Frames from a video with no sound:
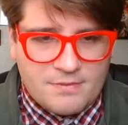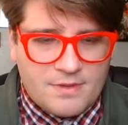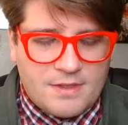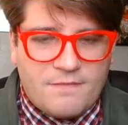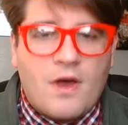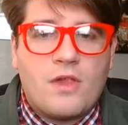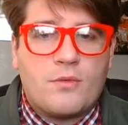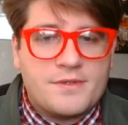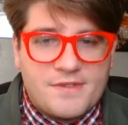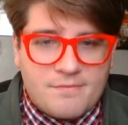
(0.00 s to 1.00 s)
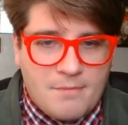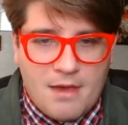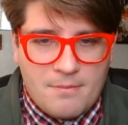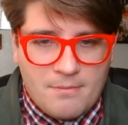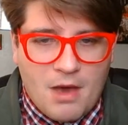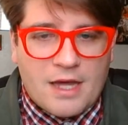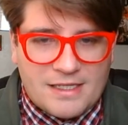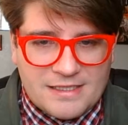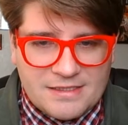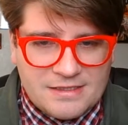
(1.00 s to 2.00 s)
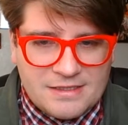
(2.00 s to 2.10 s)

the followers of Mani,